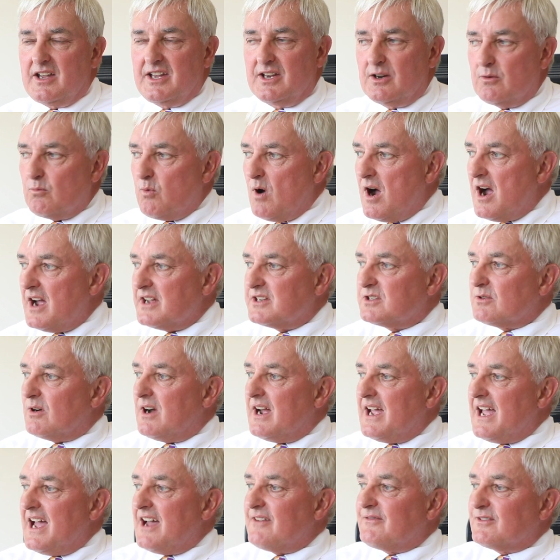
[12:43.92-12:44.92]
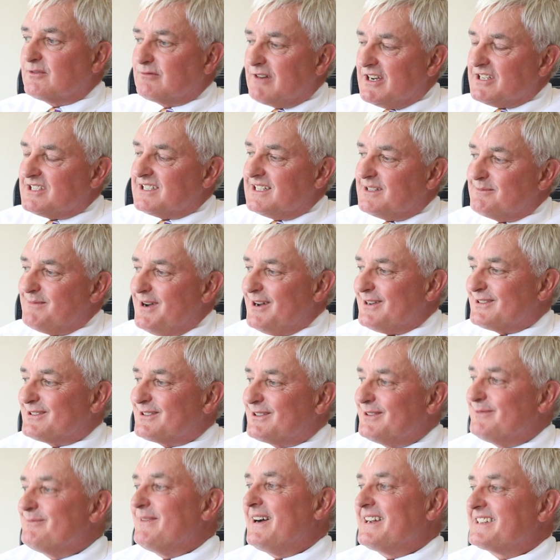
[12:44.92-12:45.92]
You know, why do I have a wrestling
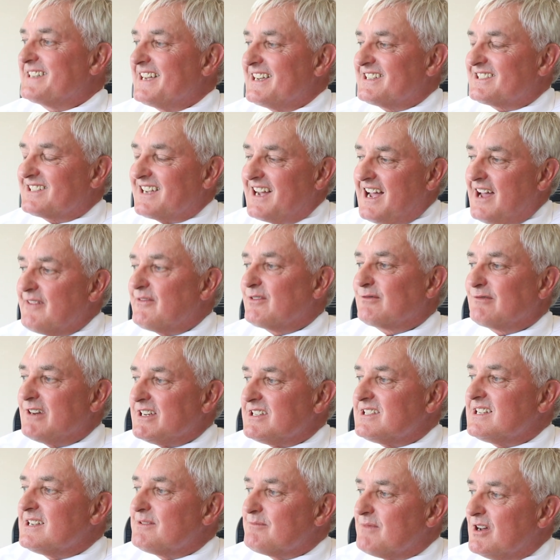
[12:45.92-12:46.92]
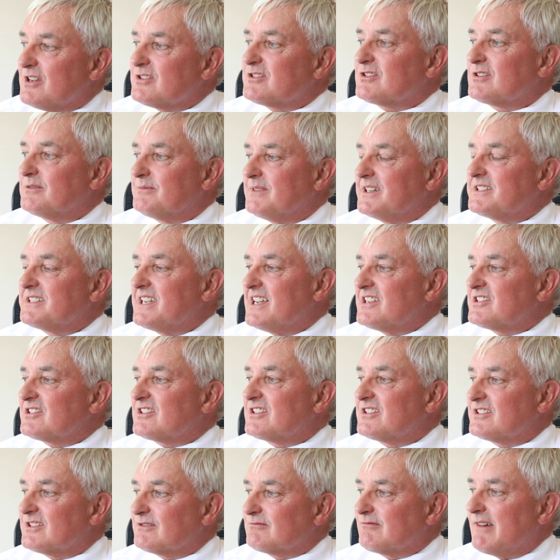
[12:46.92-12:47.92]
mask on my desk? I have a wrestling mask on my
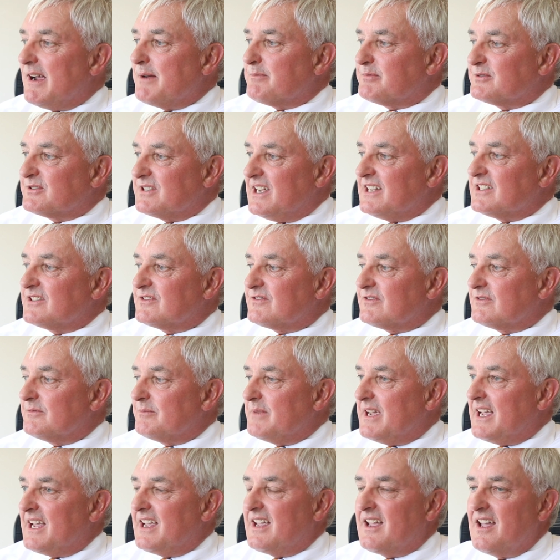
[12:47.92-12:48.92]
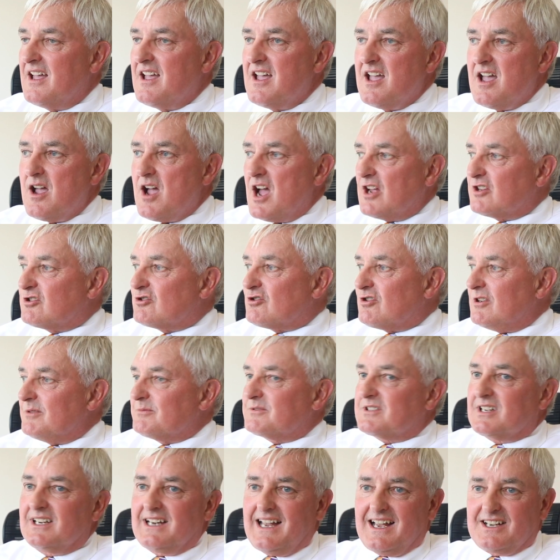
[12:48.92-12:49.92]
desk because it represents for me a
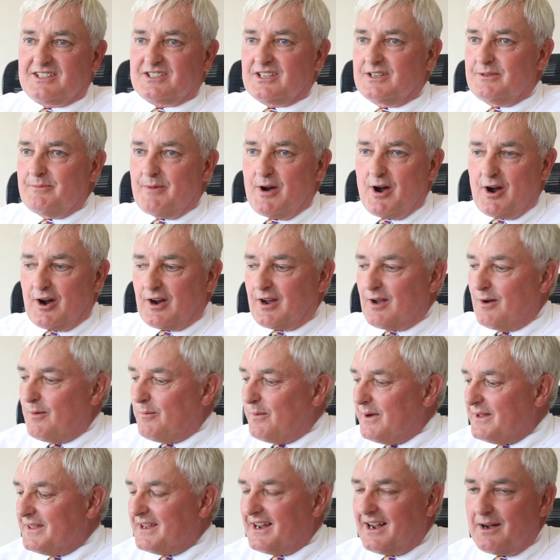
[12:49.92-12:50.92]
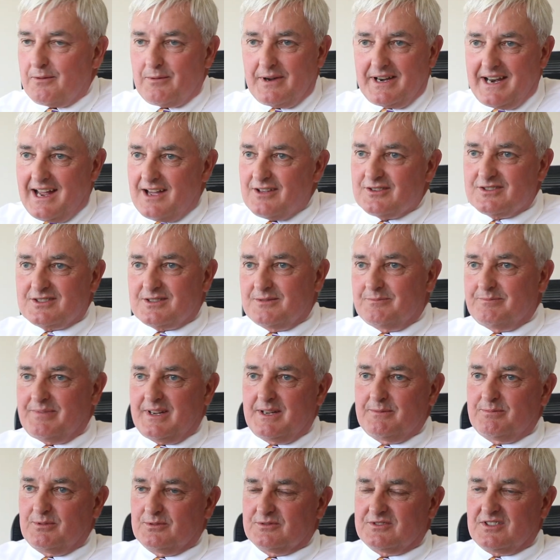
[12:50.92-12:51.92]
trip to Latin America, where I went out some
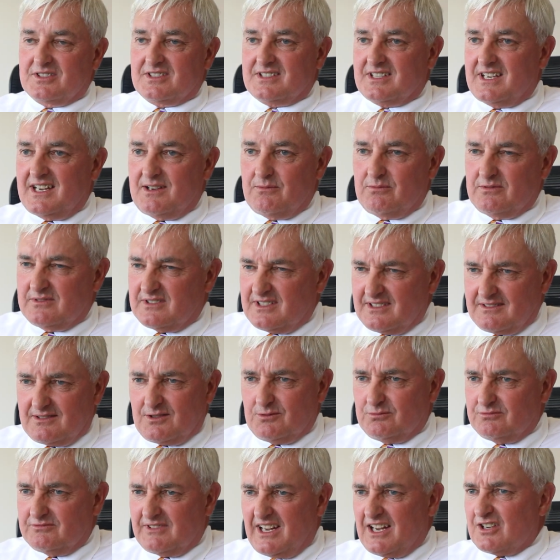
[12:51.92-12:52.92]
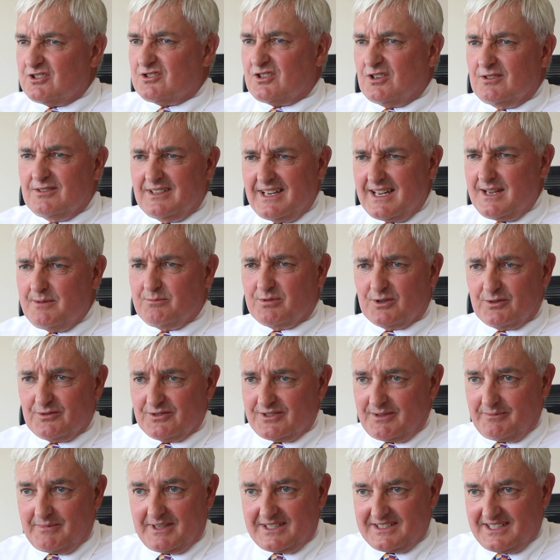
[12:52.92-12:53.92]
people to see, what's it called, Nacho Libre
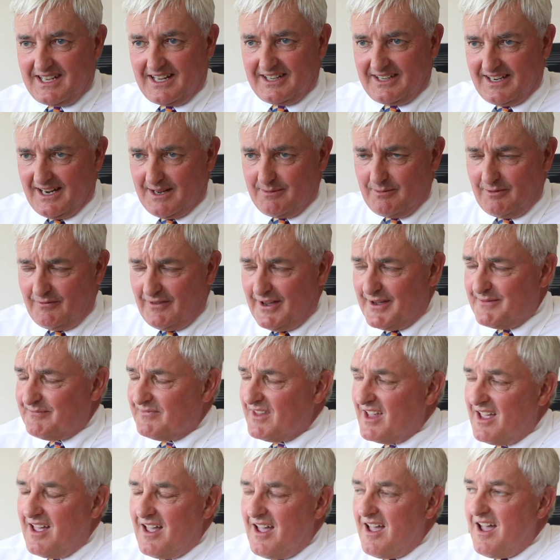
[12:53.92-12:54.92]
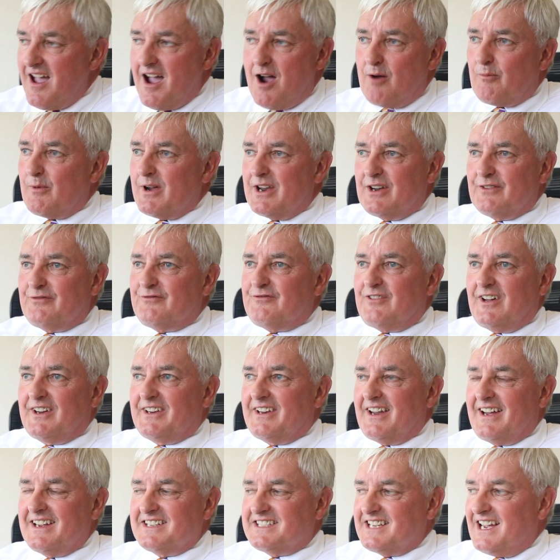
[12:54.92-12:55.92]
or something, is that name of it? And we had a
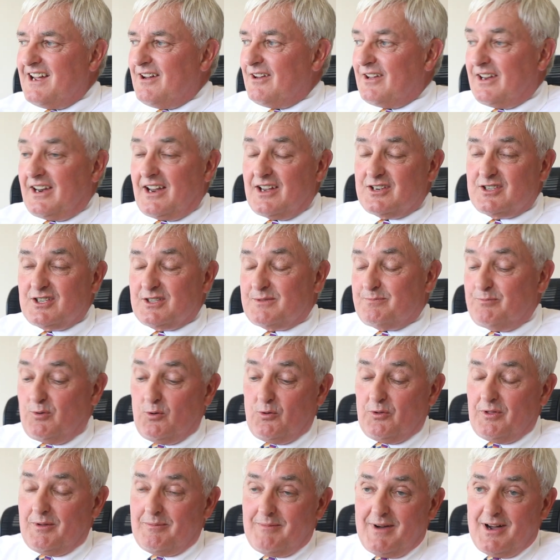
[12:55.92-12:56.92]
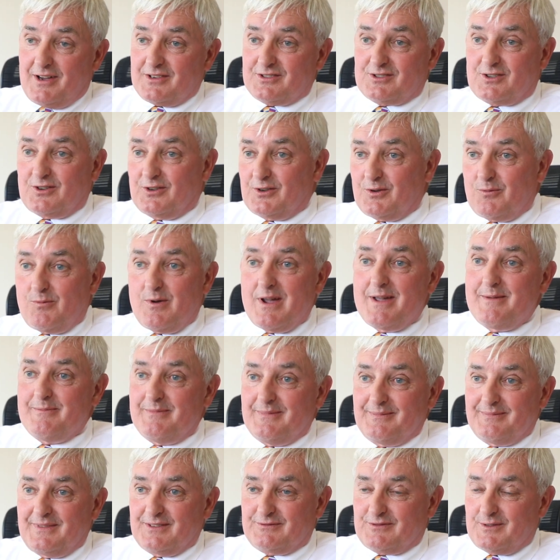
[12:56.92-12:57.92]
fun night out, and I just bought the mask on a
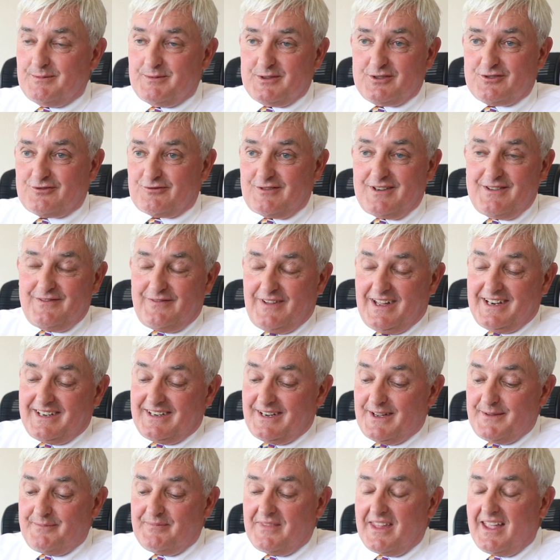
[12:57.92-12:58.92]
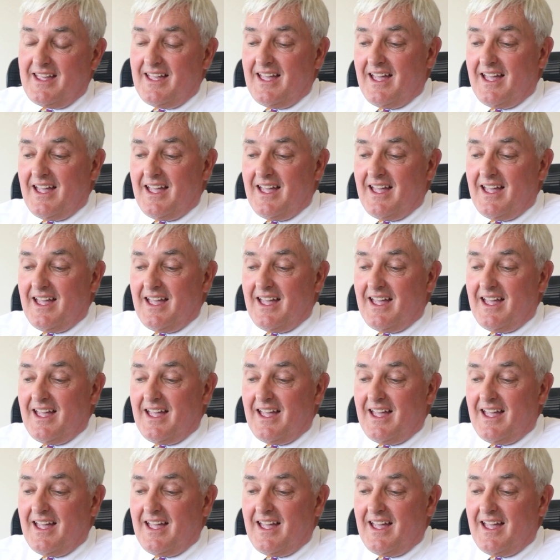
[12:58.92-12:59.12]
whim from a street vendor.